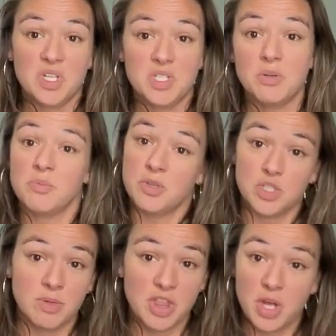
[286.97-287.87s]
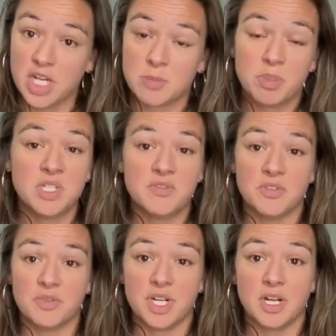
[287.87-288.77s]
So those are my thoughts. Please feel
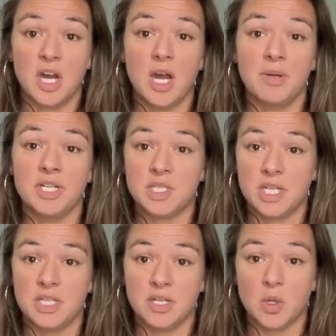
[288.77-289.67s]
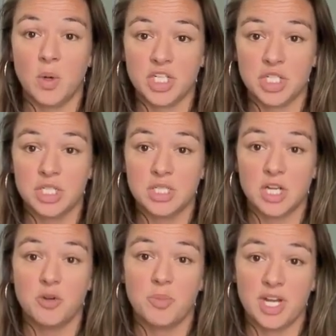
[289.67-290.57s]
free to comment, send in questions. I
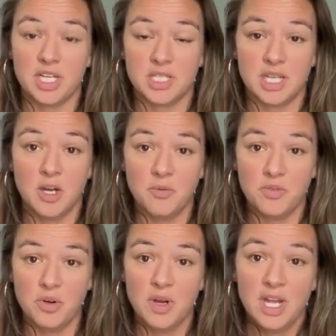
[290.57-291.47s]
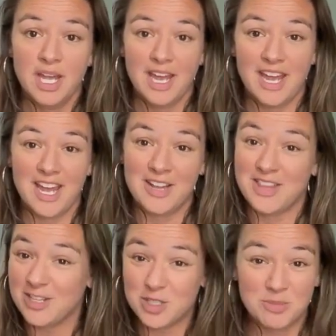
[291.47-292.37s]
hope that is helpful. And
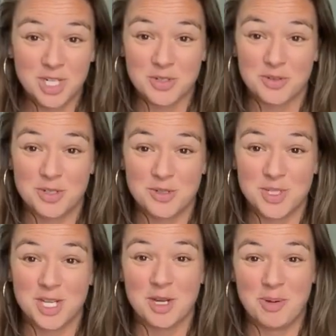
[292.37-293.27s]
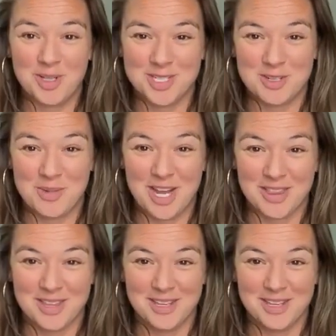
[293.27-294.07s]
thanks so much for choosing Apologia Math.